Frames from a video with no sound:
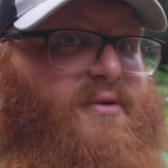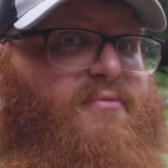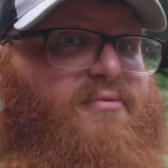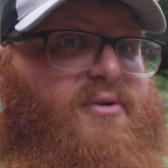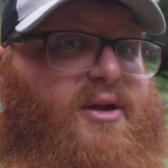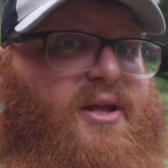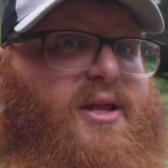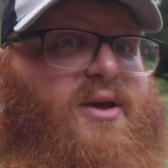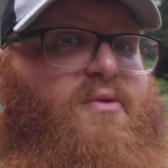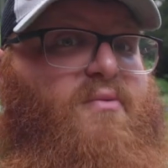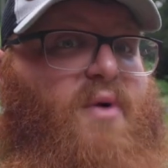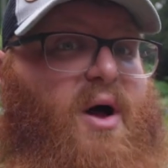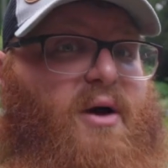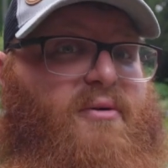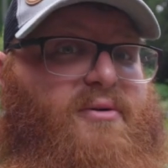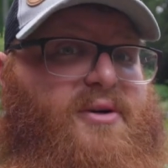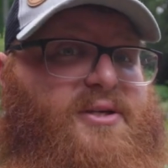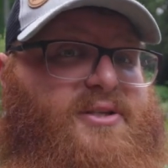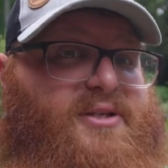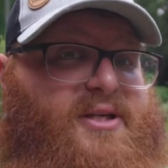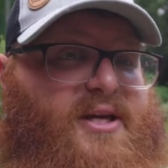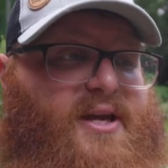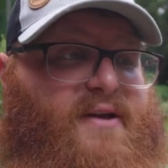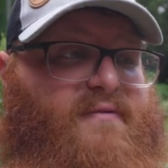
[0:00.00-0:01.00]
really well
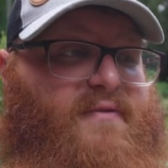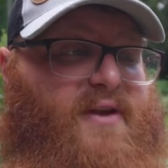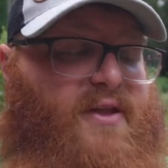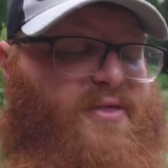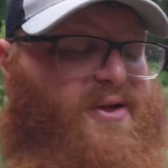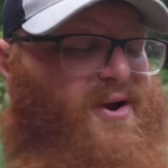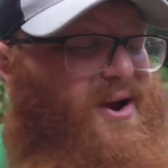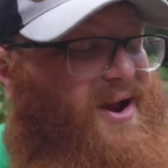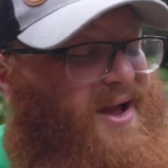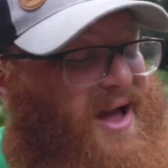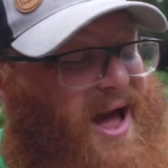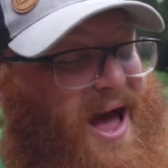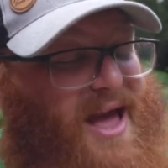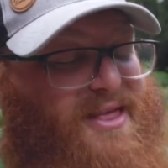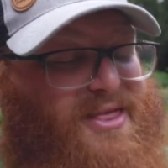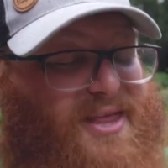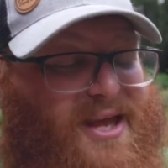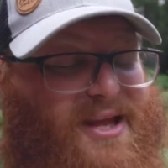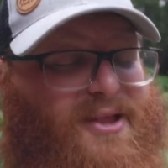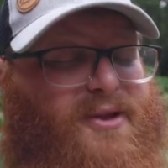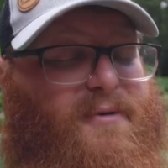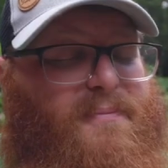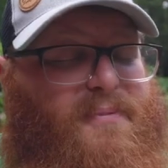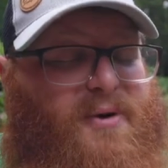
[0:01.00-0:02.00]
received, and I
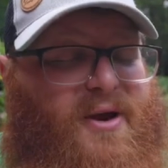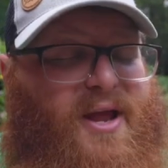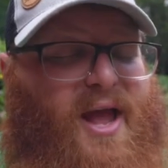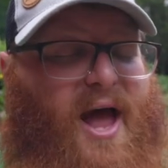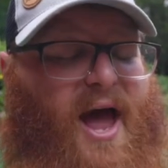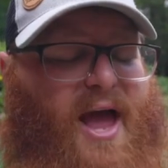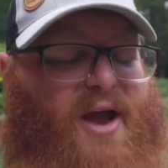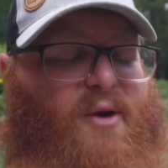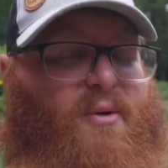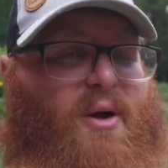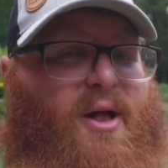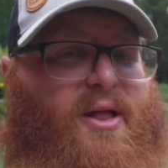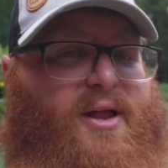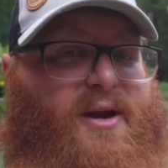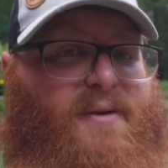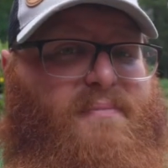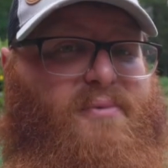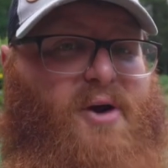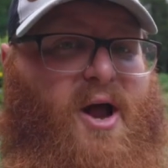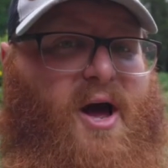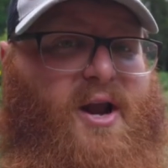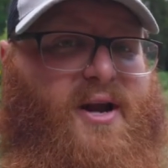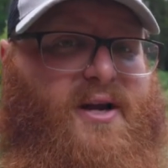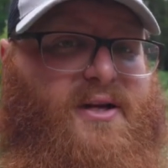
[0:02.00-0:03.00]
think they're pretty high quality
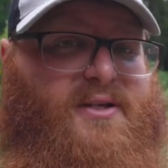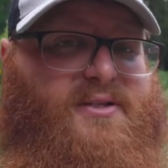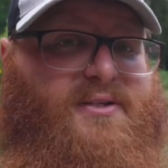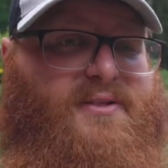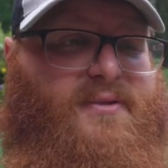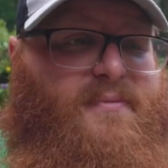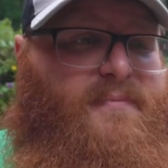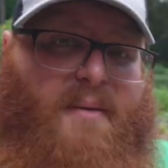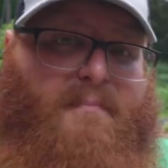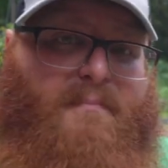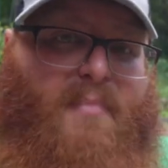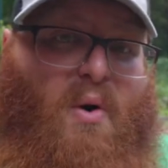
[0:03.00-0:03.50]
products.